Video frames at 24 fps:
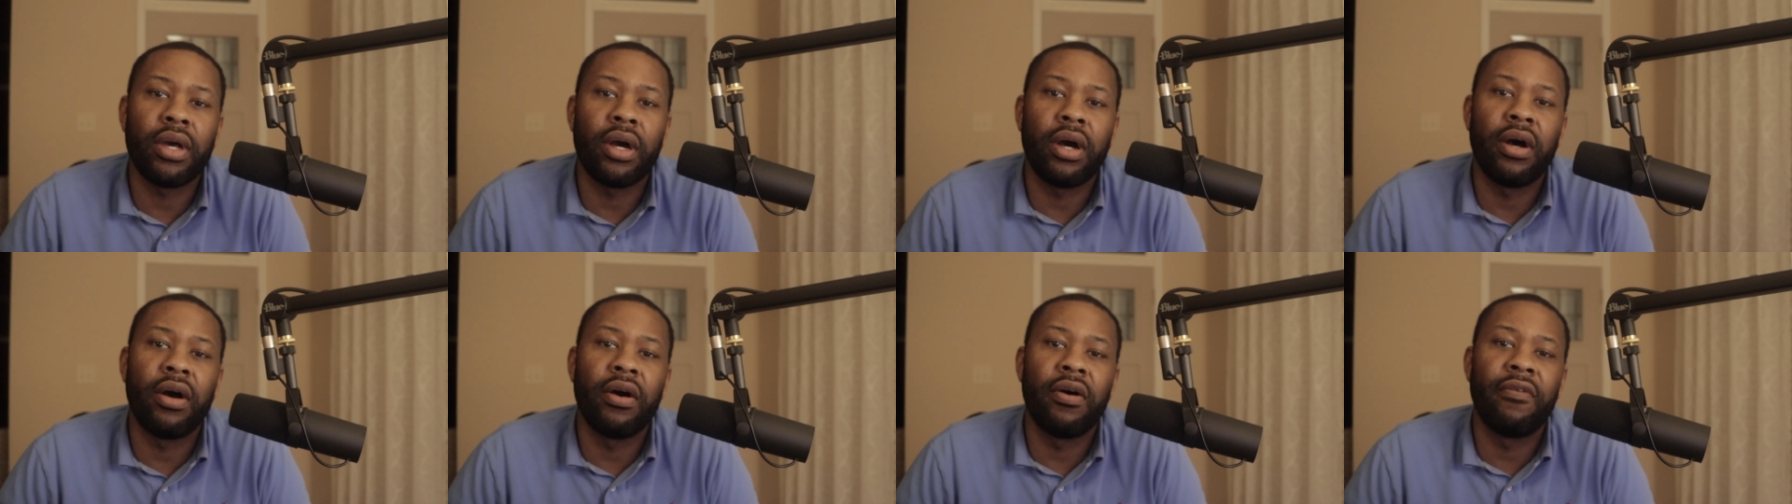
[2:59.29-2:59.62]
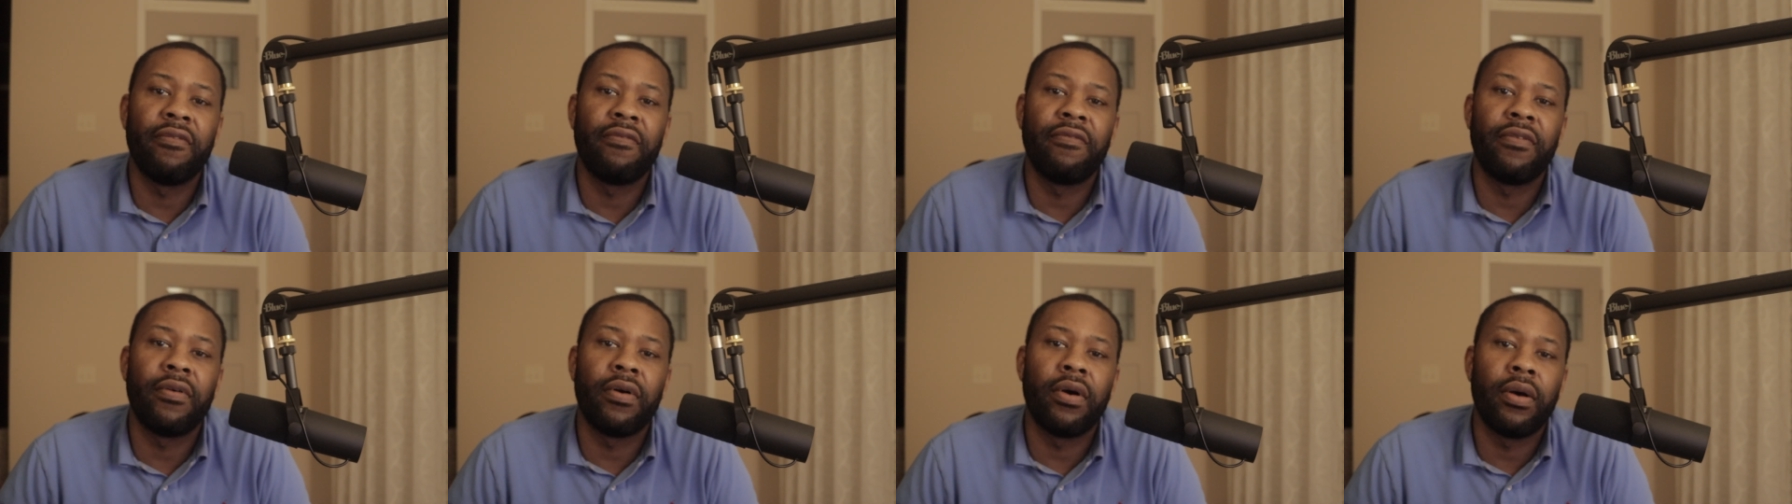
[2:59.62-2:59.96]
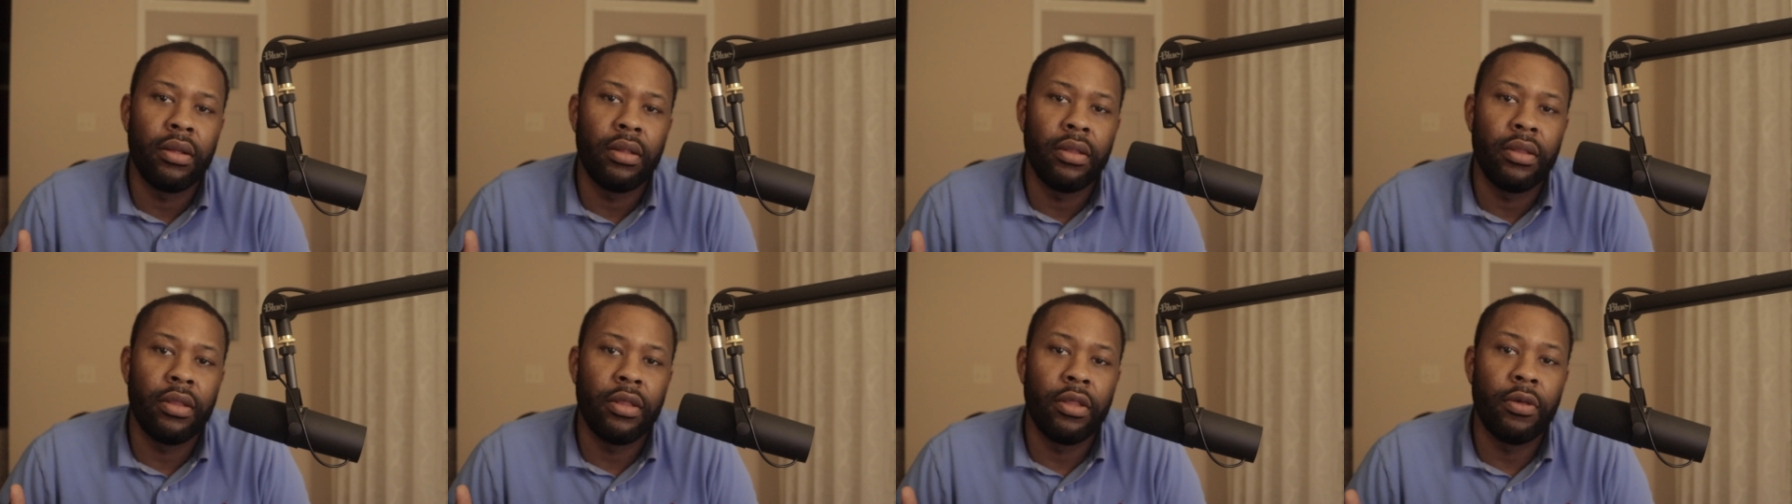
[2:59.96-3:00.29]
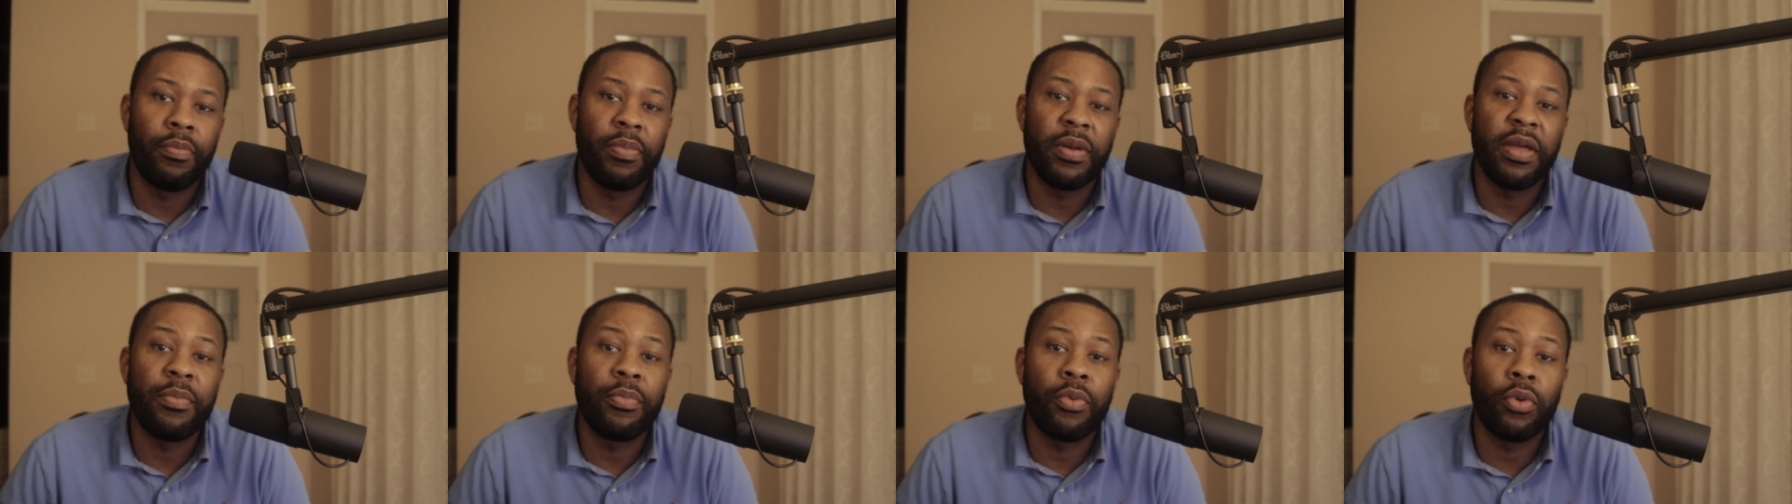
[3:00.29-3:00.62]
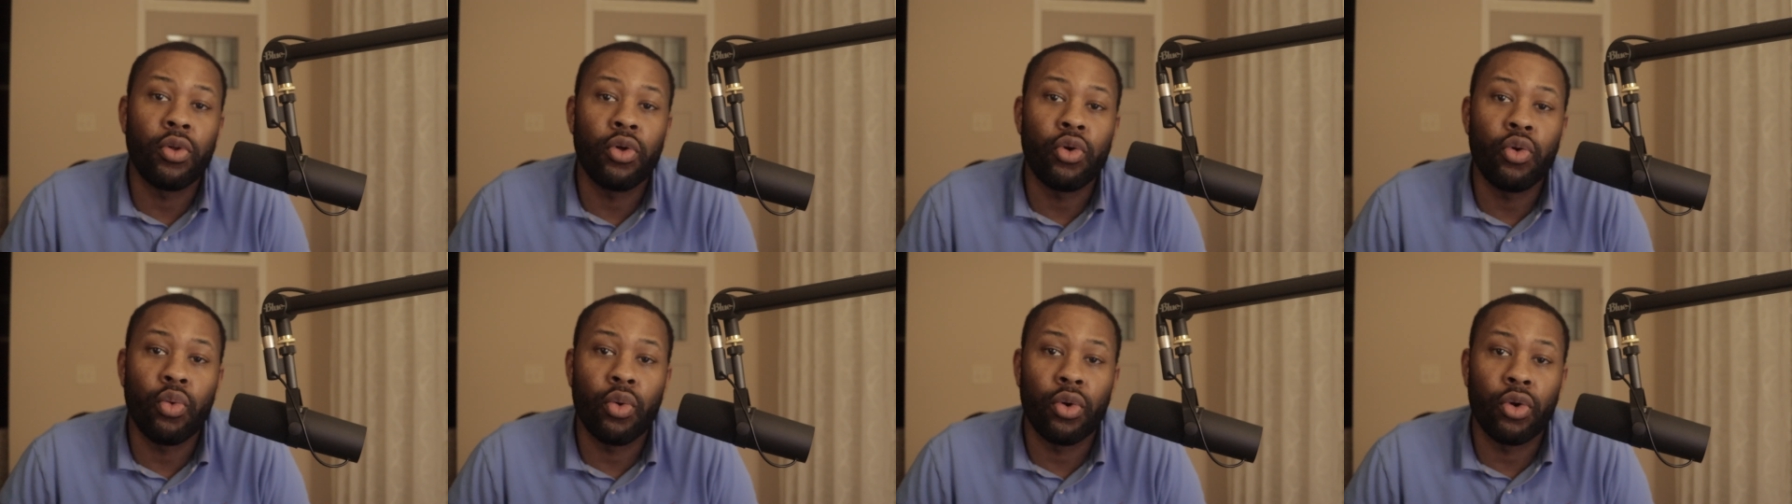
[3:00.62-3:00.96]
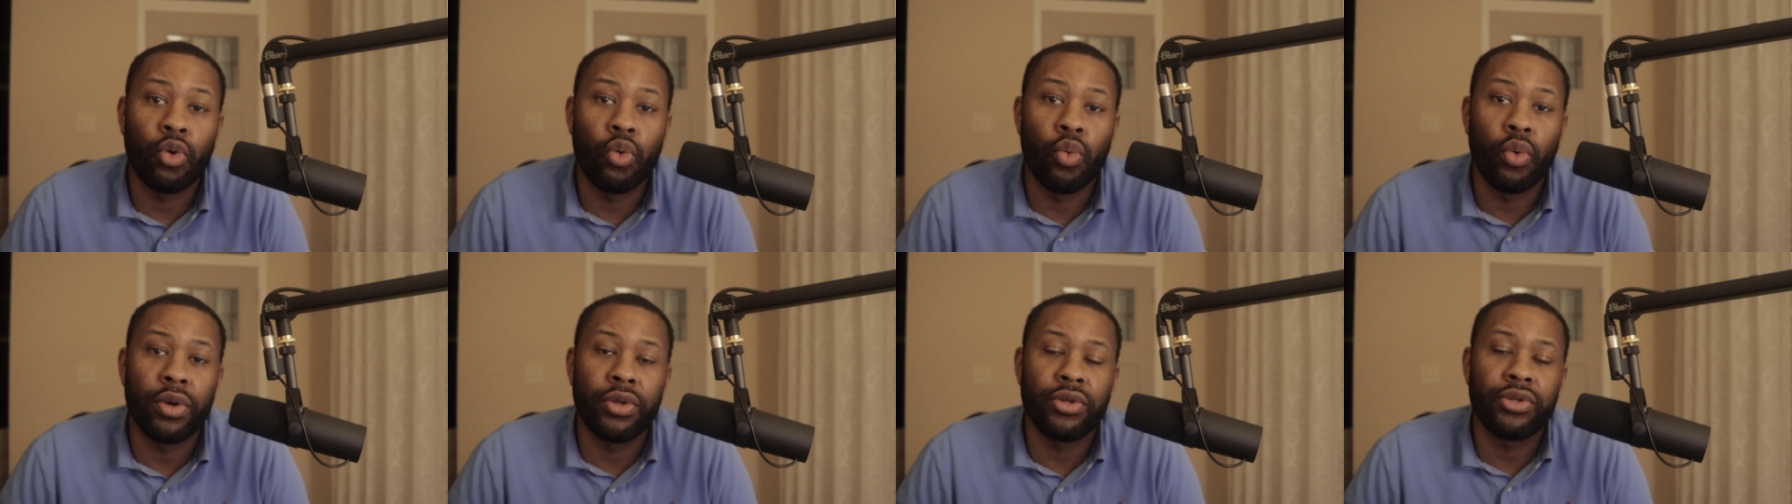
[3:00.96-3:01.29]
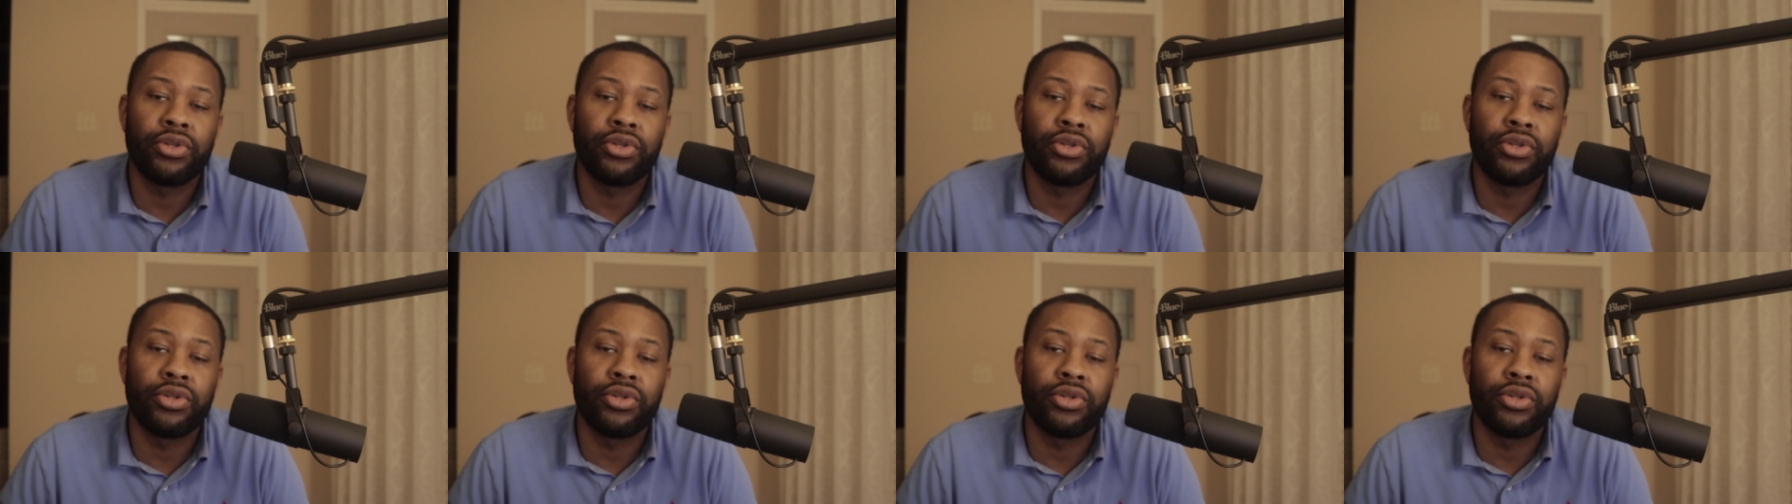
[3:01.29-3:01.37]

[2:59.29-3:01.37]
of the people who are going